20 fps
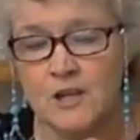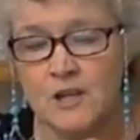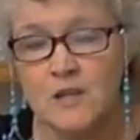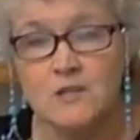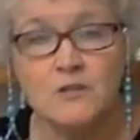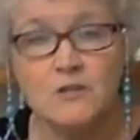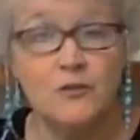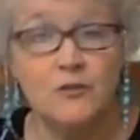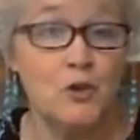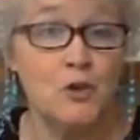
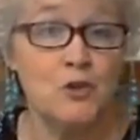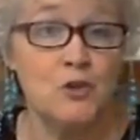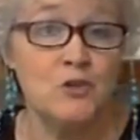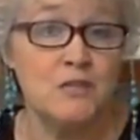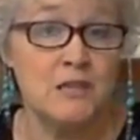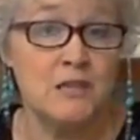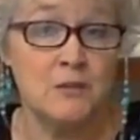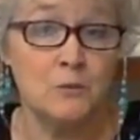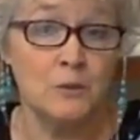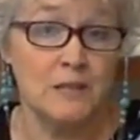So if you're
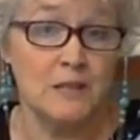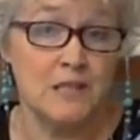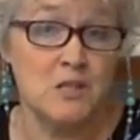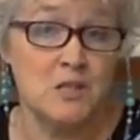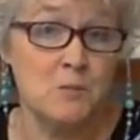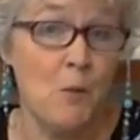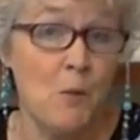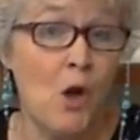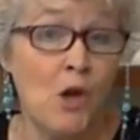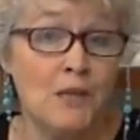using a really
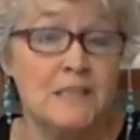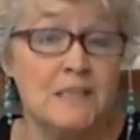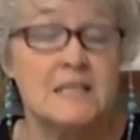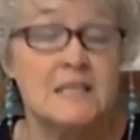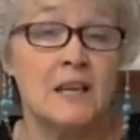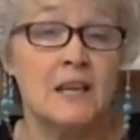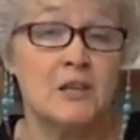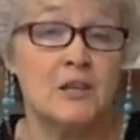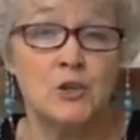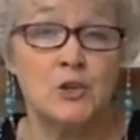small
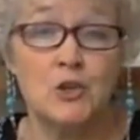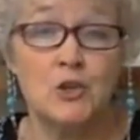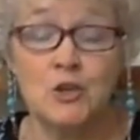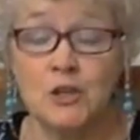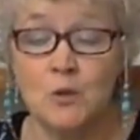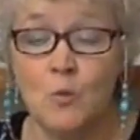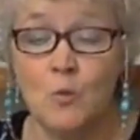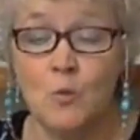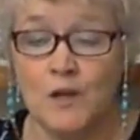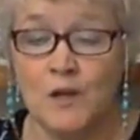container, you're going
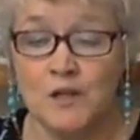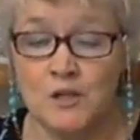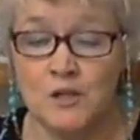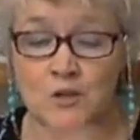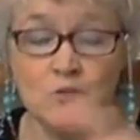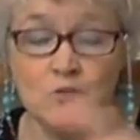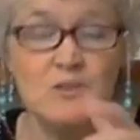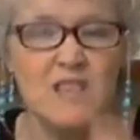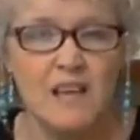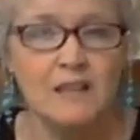to want to
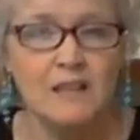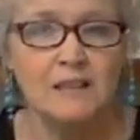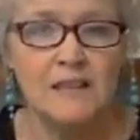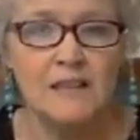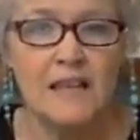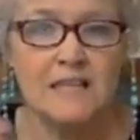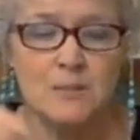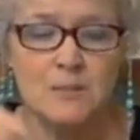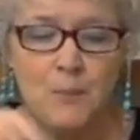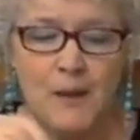use
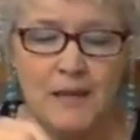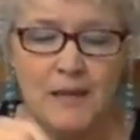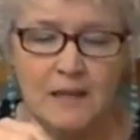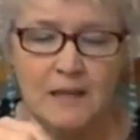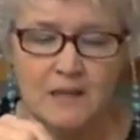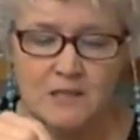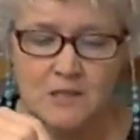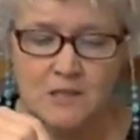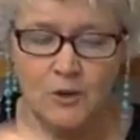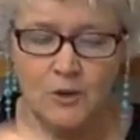less baking
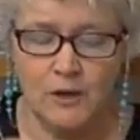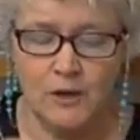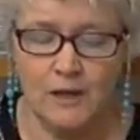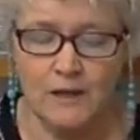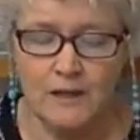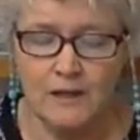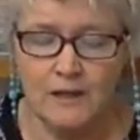soda.